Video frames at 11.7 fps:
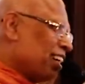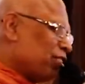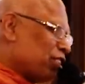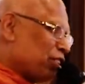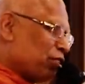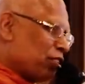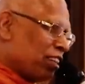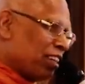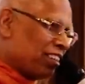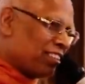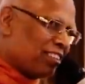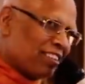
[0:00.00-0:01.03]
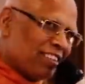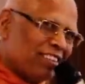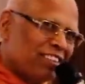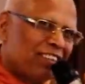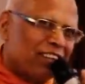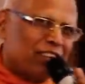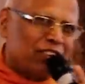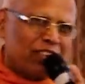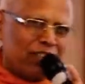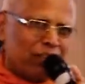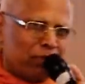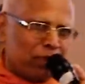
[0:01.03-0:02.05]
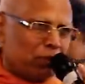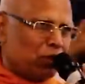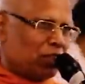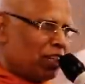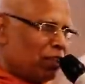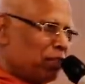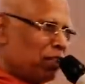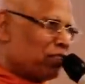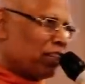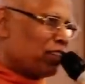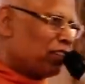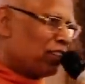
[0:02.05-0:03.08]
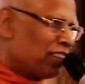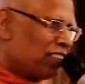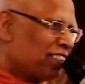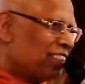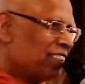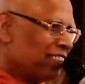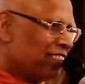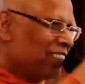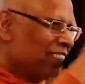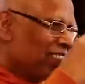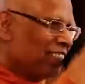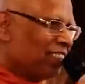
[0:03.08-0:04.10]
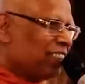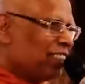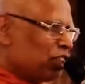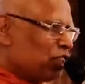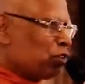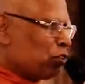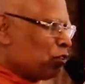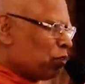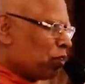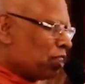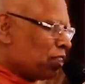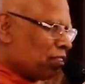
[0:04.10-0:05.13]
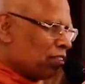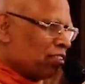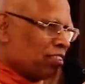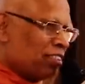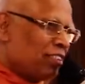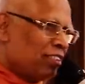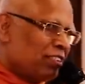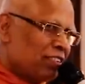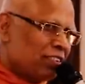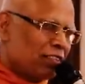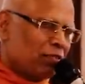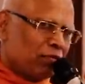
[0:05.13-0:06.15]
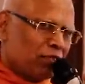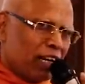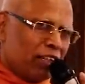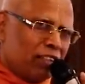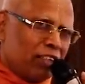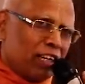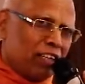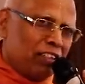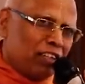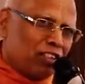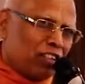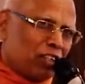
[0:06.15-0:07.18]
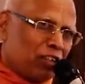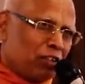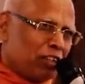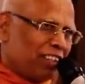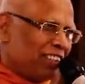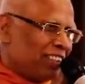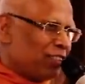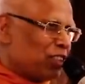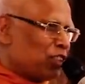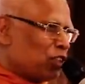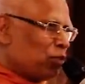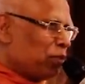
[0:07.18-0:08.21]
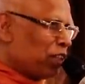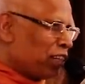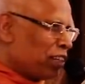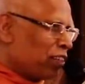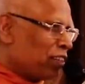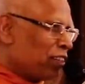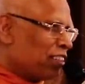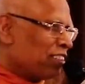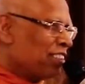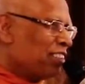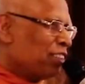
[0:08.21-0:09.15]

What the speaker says: I was looking at Acharya Prabhu is keeping record. He took over some 9-10 years ago and he was showing me the record.